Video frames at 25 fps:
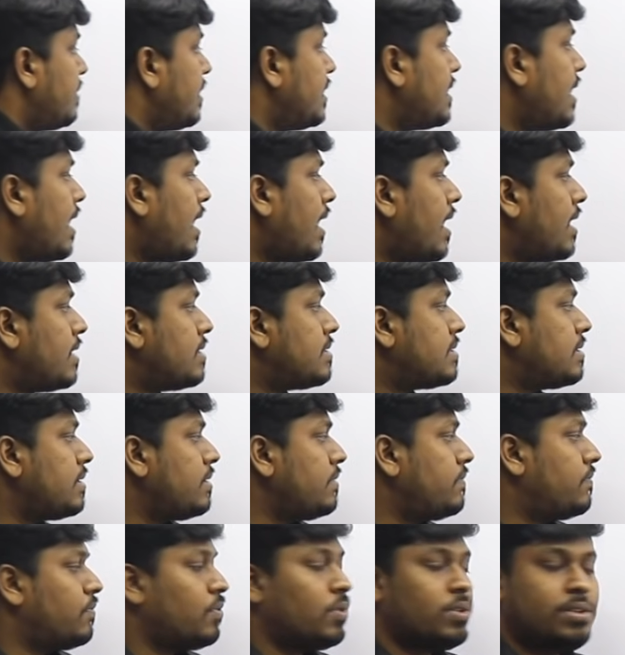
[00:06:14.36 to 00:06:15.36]
be the
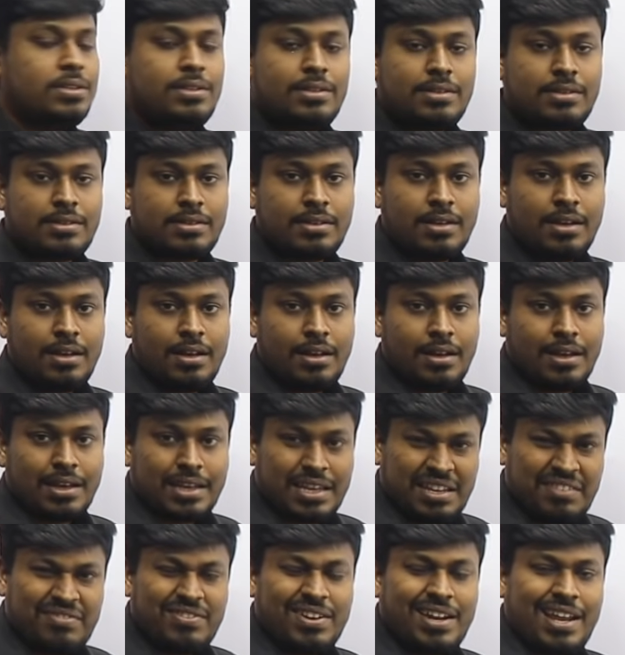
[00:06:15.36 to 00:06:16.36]
answer for this
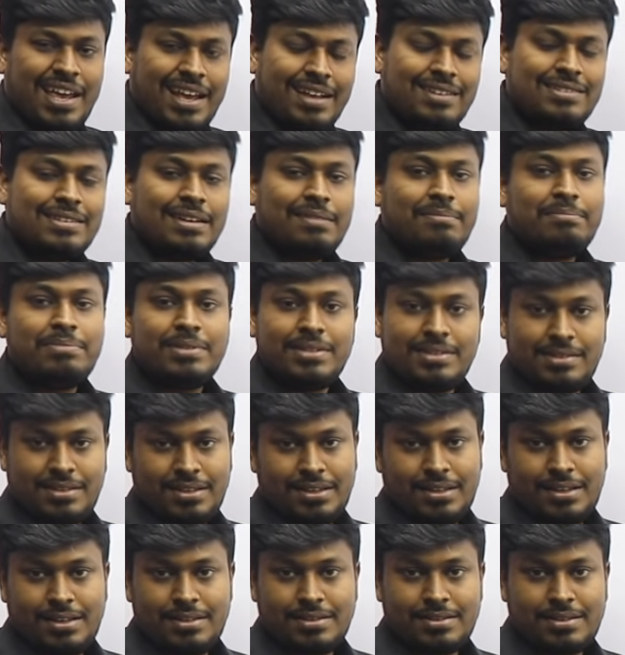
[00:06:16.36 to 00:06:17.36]
given example
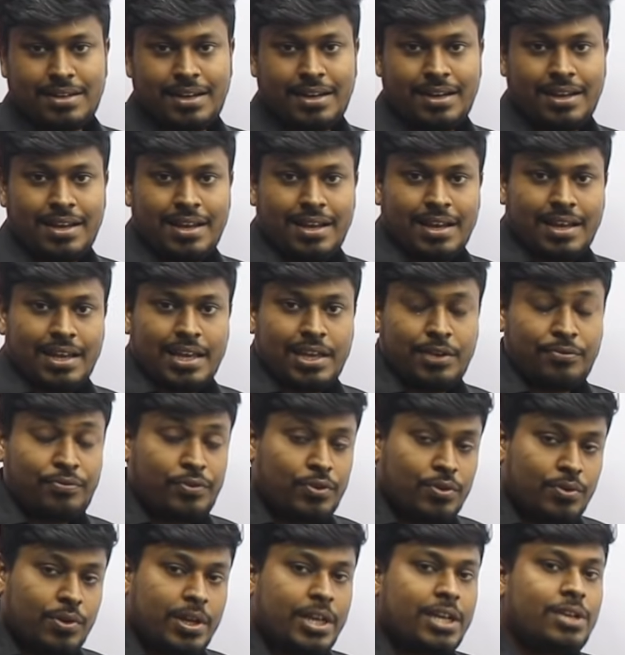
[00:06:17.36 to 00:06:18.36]
series, right? If
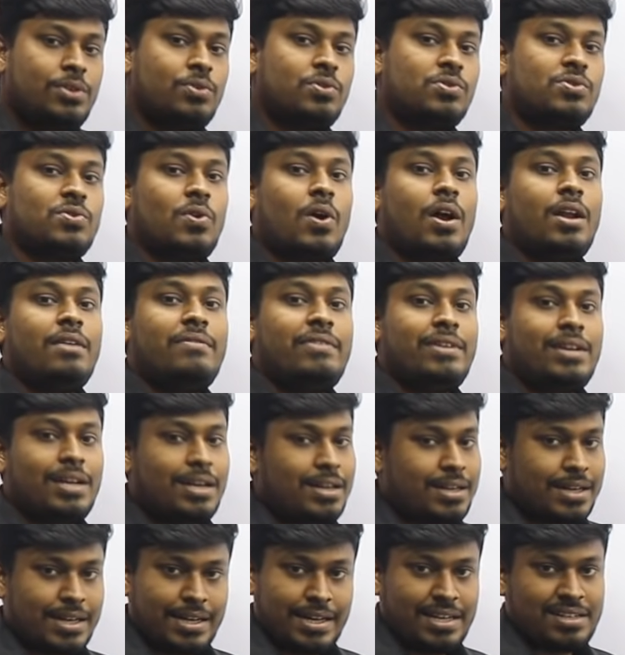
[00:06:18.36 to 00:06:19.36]
you need to solve in
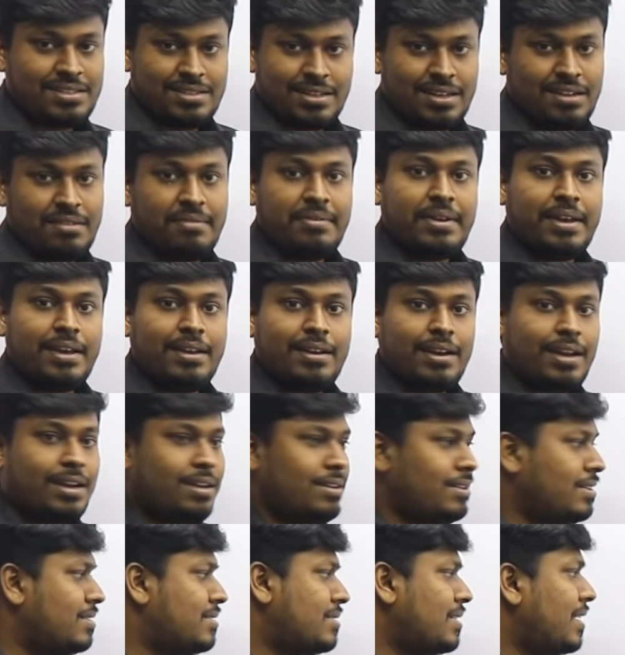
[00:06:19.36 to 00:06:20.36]
a traditional way,
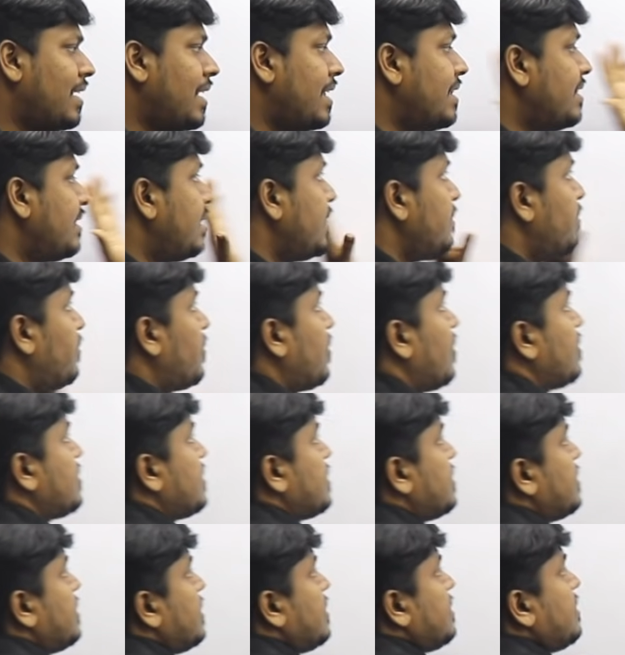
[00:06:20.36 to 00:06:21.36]
right? It's a lengthy
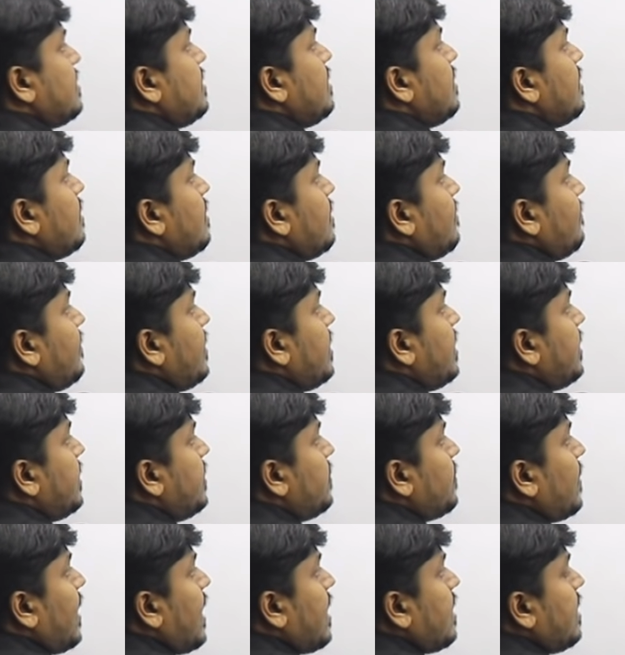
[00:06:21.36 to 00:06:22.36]
process. Just see, we need
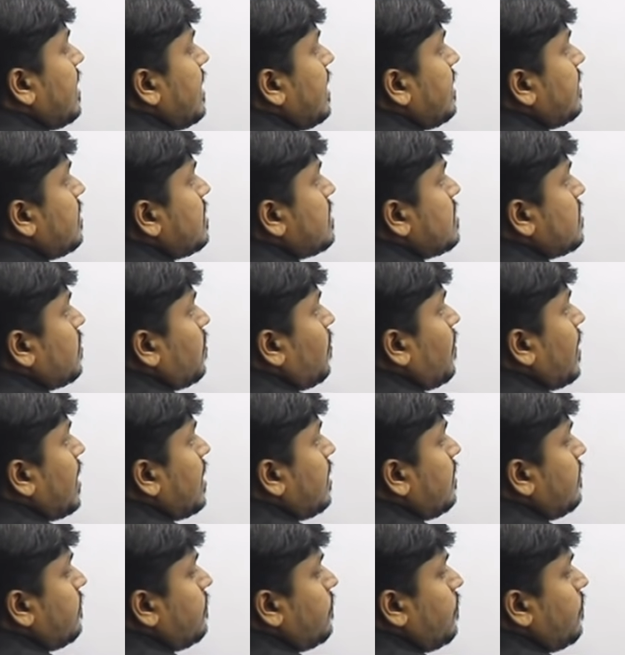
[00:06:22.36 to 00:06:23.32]
to add like this 1,